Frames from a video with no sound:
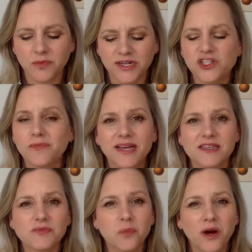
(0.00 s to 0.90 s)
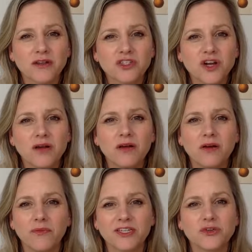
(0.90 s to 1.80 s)
What's your biggest work
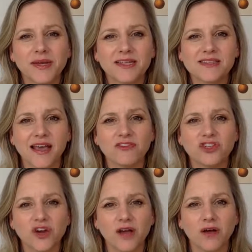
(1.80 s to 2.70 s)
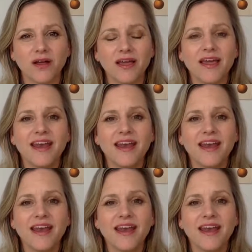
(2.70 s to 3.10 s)
struggle? What's your biggest life struggle?